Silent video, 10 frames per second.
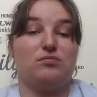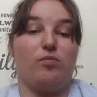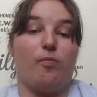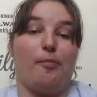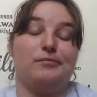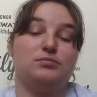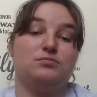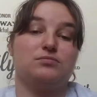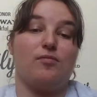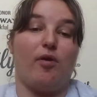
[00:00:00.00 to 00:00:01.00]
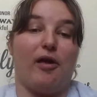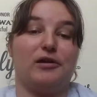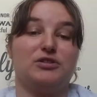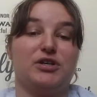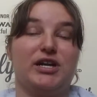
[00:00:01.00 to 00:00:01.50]
I don't
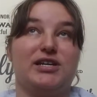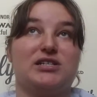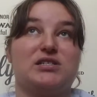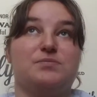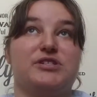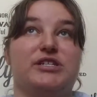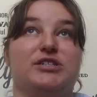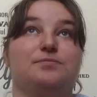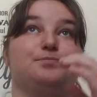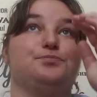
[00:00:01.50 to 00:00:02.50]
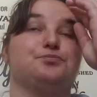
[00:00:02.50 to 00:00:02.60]
know how to explain it.